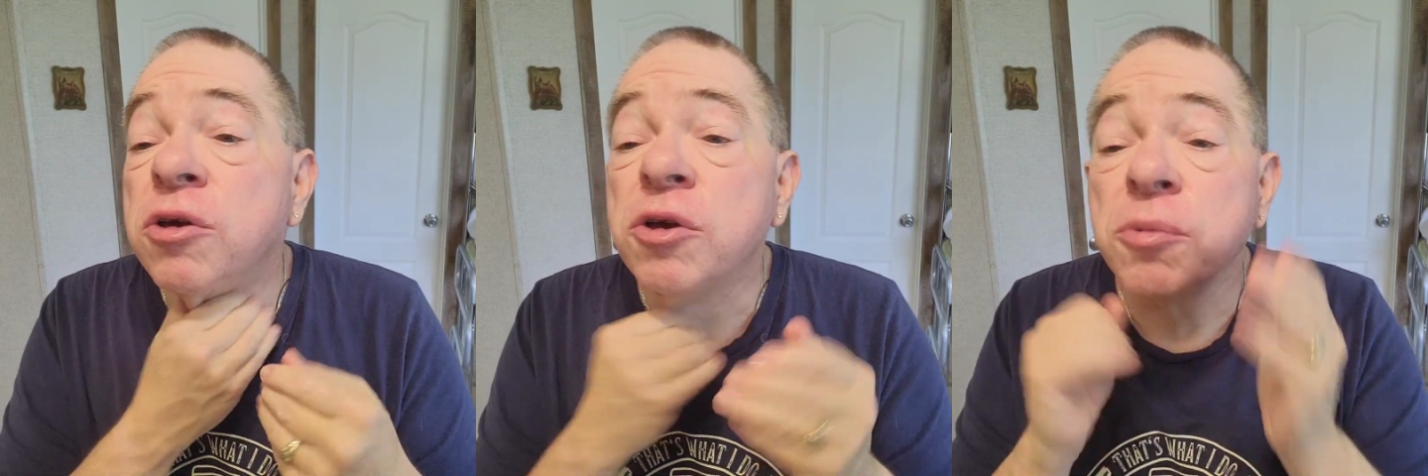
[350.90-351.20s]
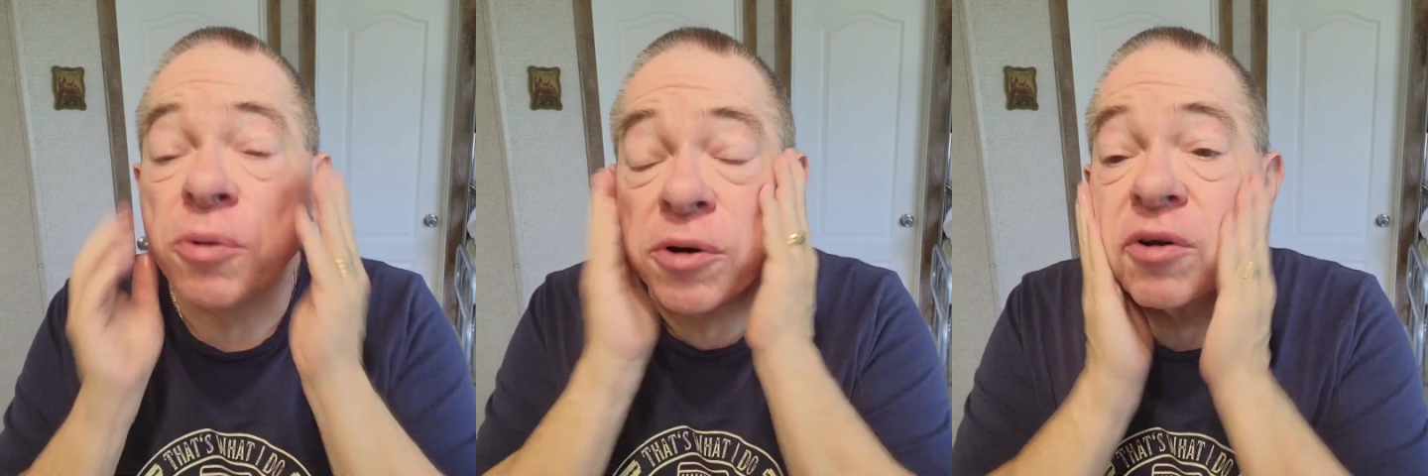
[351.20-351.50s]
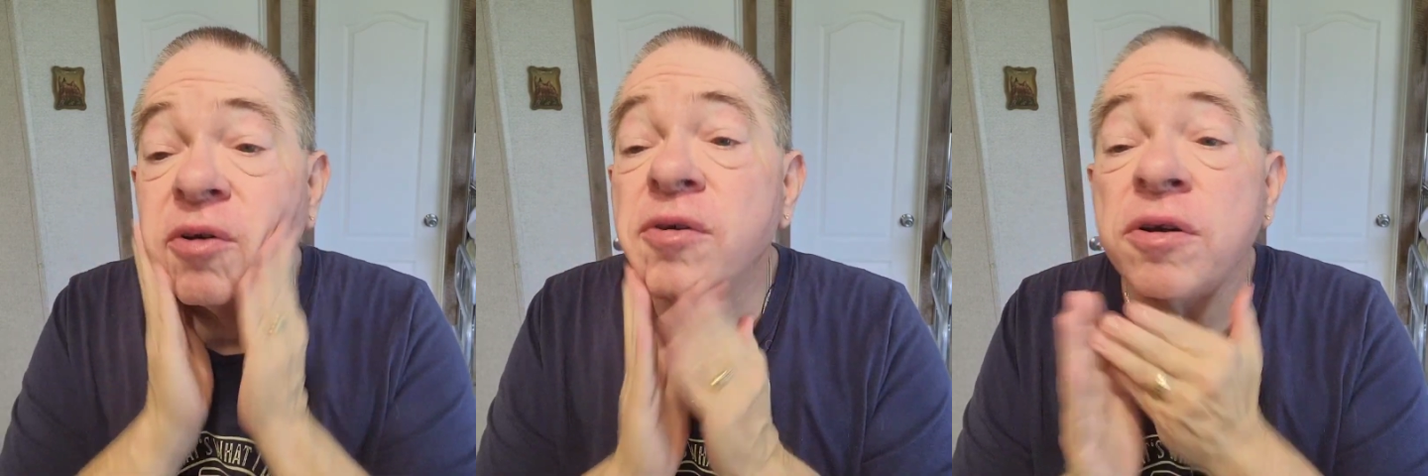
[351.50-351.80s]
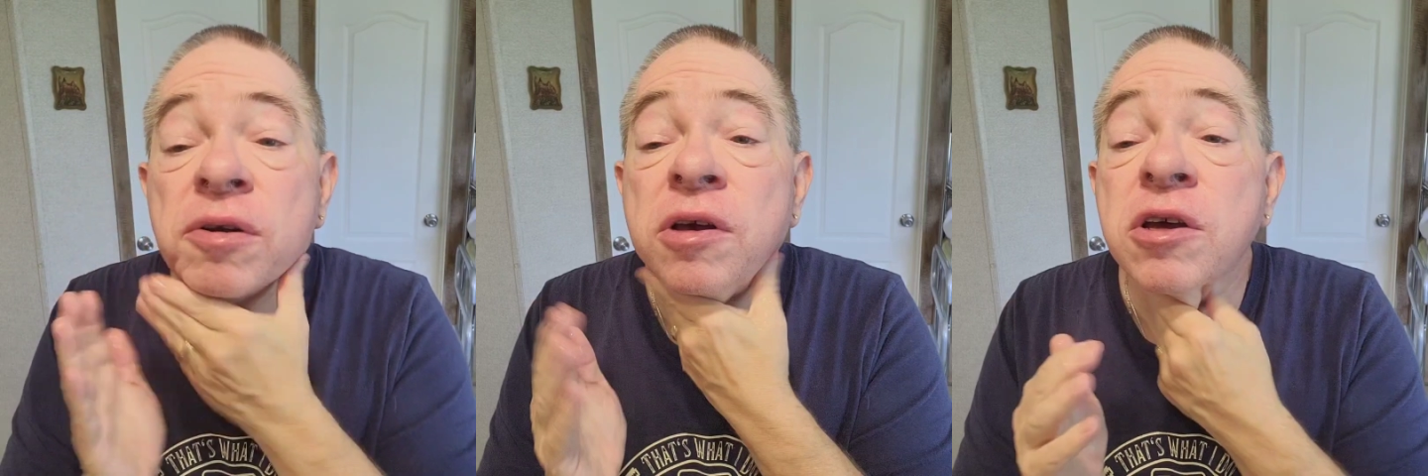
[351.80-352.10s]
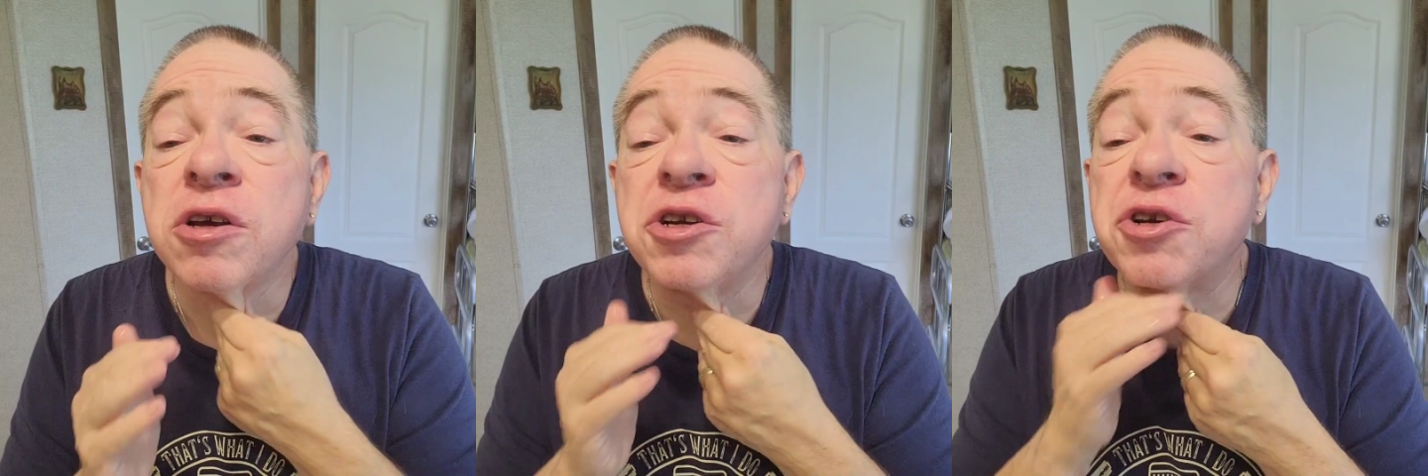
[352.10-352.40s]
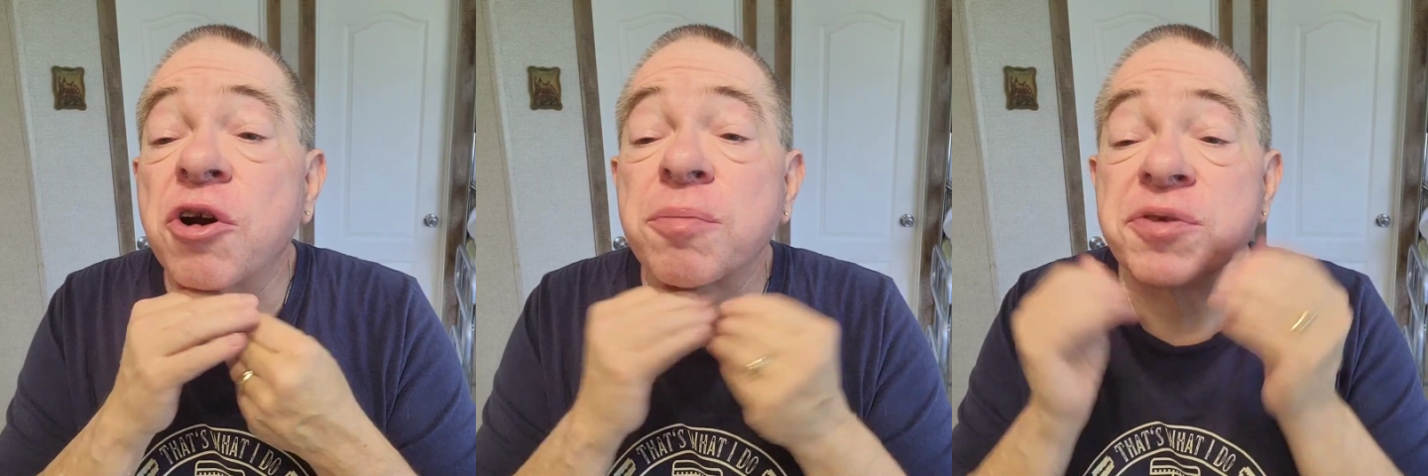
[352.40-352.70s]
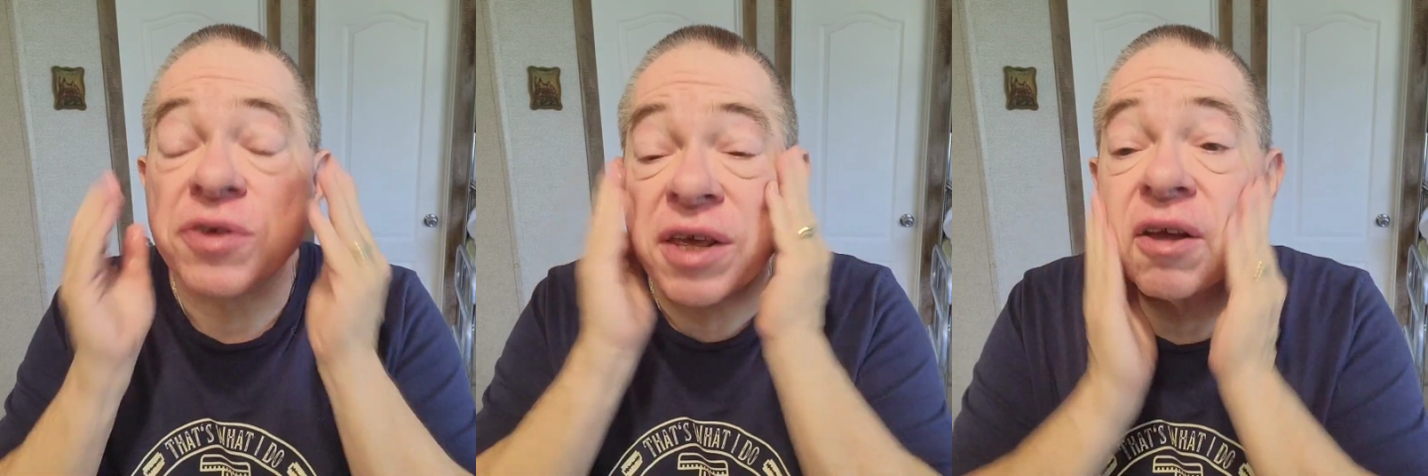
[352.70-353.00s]
you're putting sharp
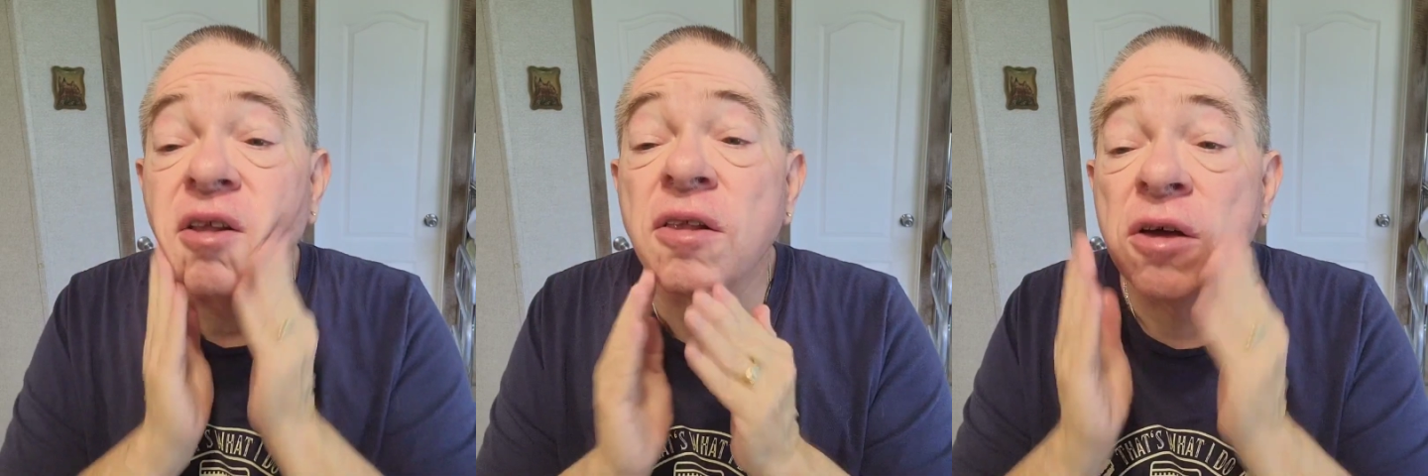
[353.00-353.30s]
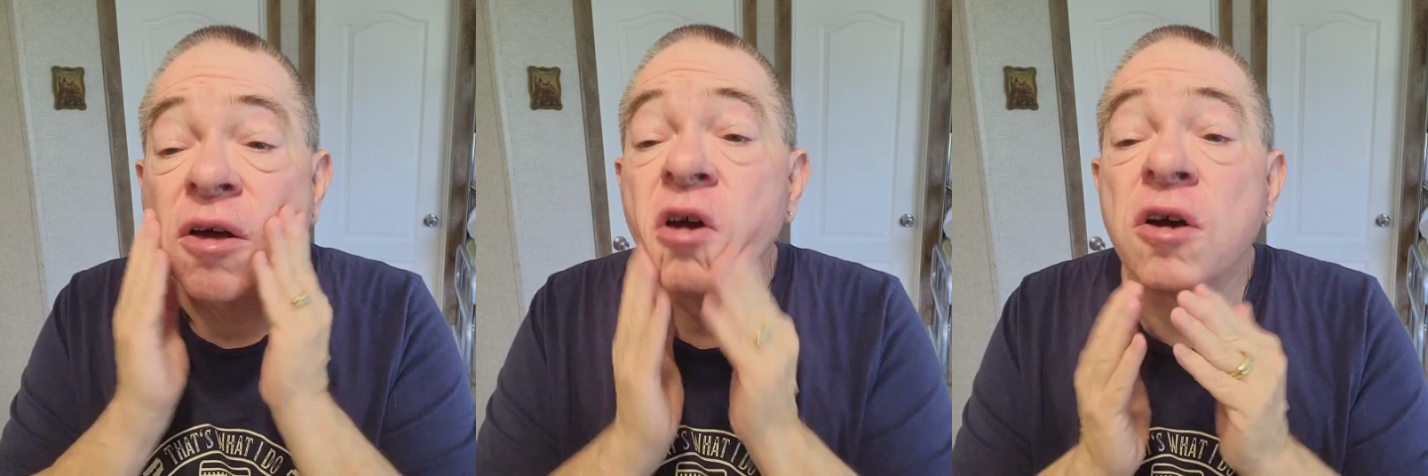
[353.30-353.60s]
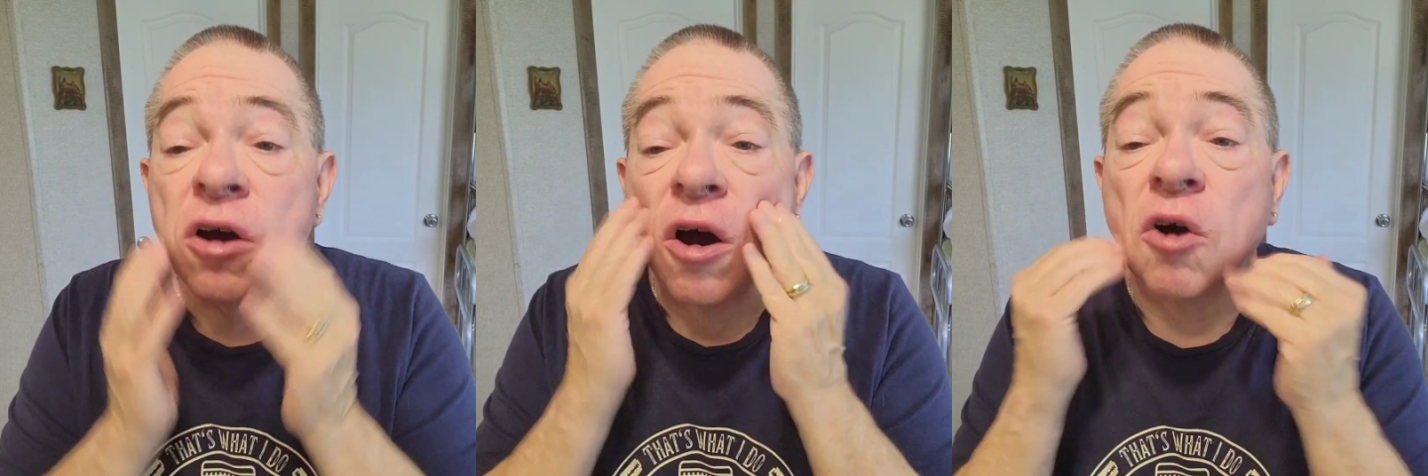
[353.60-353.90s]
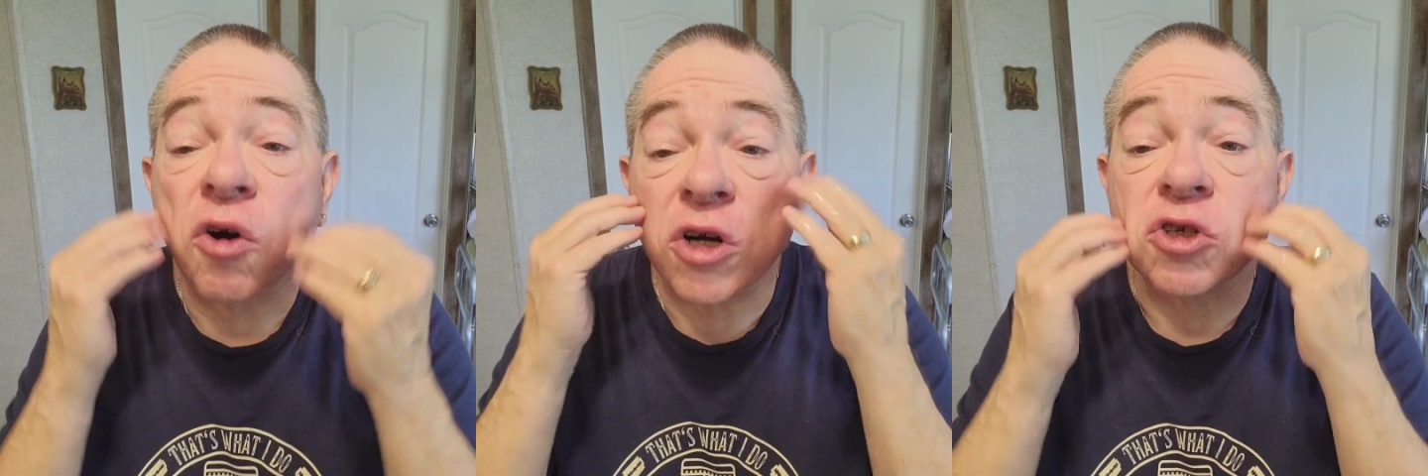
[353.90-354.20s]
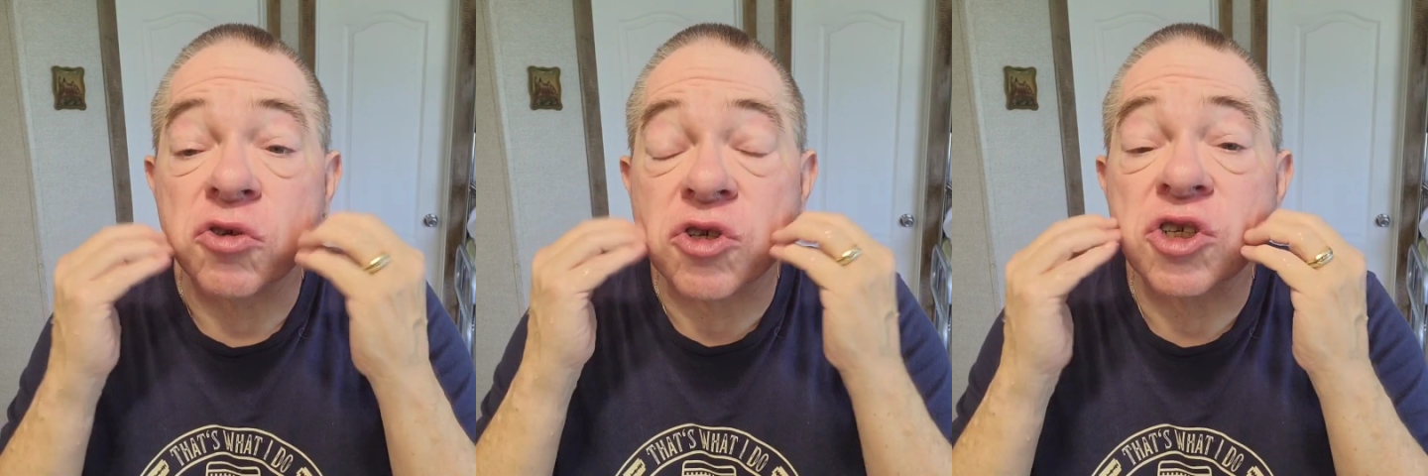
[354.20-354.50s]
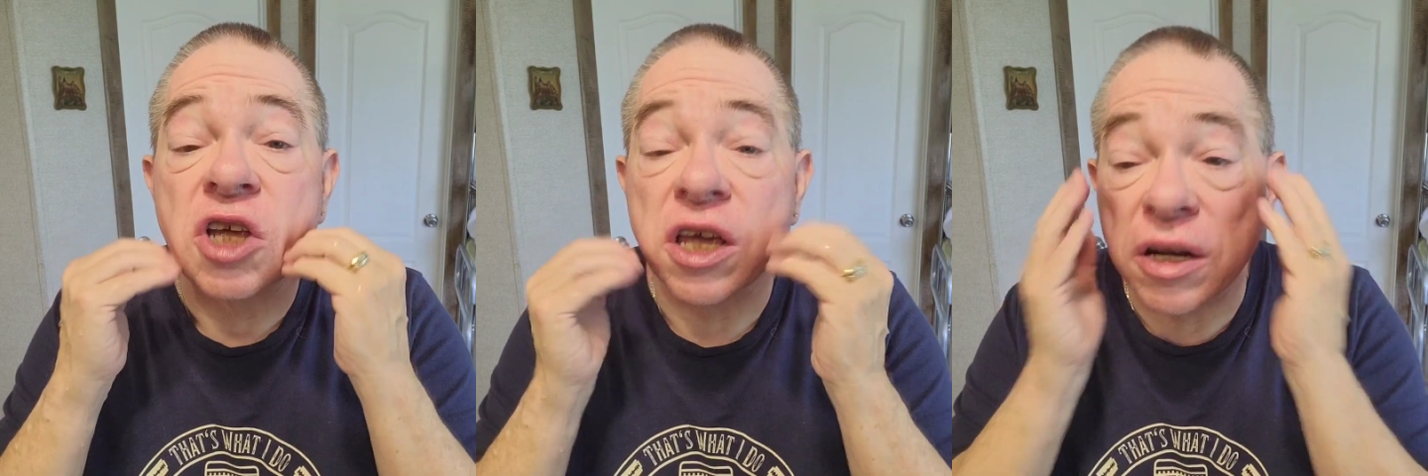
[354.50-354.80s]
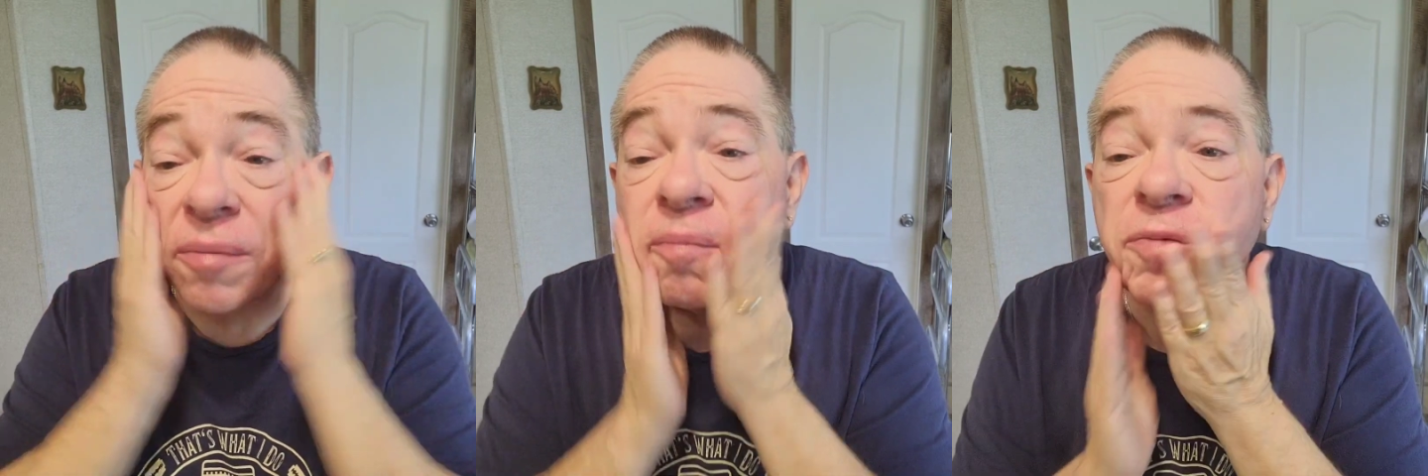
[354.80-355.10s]
steel across your skin.